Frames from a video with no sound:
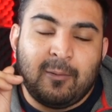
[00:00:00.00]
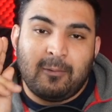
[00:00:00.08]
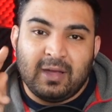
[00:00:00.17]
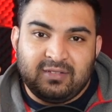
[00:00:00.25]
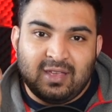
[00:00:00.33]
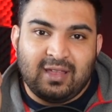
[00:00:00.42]

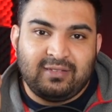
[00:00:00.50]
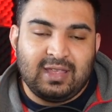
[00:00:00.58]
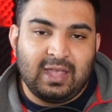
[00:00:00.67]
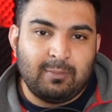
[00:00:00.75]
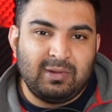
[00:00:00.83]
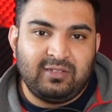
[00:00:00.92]
What
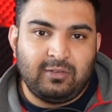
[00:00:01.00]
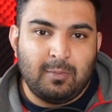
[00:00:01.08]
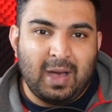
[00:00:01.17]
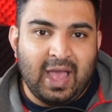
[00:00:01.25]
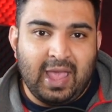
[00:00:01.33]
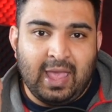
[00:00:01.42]
charging cables to
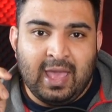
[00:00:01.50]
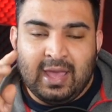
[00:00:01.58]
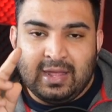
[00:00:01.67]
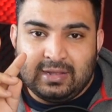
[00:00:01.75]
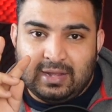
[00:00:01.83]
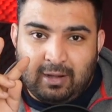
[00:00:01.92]
buy?
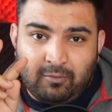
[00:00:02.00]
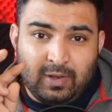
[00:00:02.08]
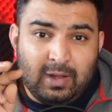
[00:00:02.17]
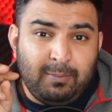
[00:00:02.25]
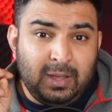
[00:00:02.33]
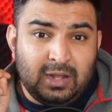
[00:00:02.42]
There
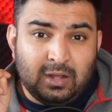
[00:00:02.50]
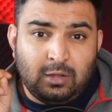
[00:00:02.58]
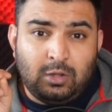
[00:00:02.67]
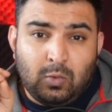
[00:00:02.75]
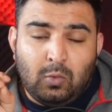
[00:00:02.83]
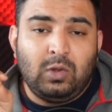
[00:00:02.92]
will be the
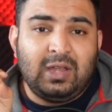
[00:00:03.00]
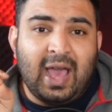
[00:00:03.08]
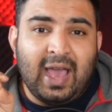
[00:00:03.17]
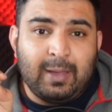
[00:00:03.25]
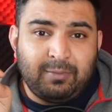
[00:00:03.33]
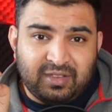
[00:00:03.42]
two
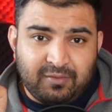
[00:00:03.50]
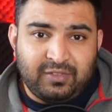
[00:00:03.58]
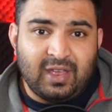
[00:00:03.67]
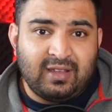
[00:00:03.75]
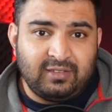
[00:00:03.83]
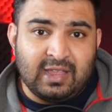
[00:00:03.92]
types of
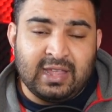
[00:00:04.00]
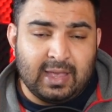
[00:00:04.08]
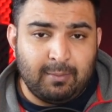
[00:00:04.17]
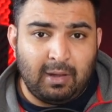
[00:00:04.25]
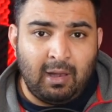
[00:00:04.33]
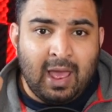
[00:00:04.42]
charging
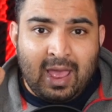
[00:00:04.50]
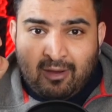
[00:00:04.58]
cable.